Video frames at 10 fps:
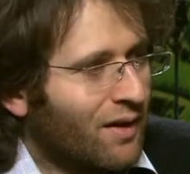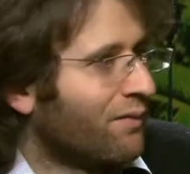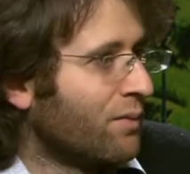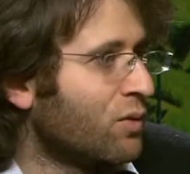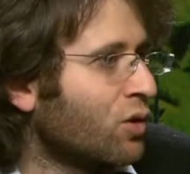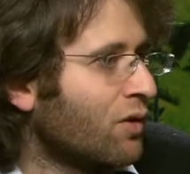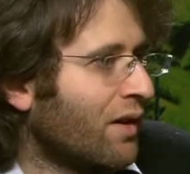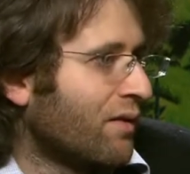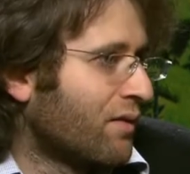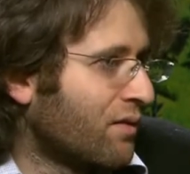from
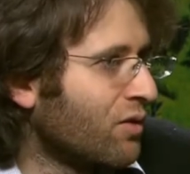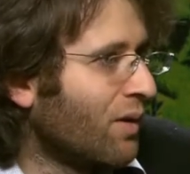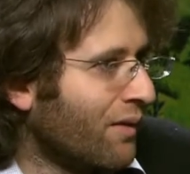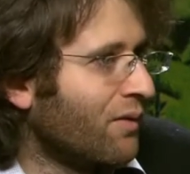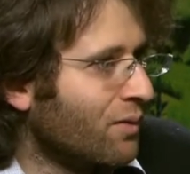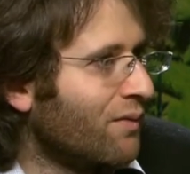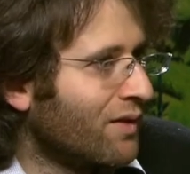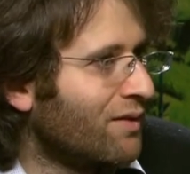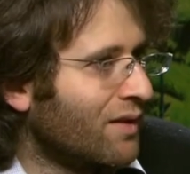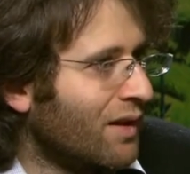tourists who are
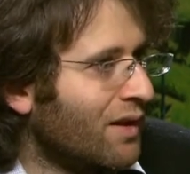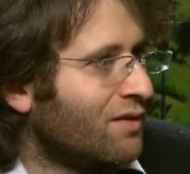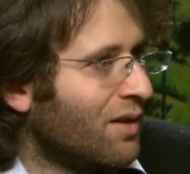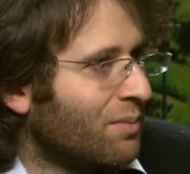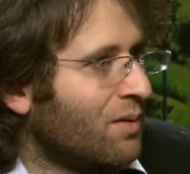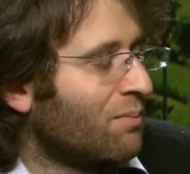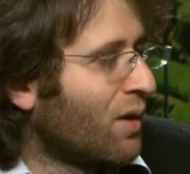visiting Egypt,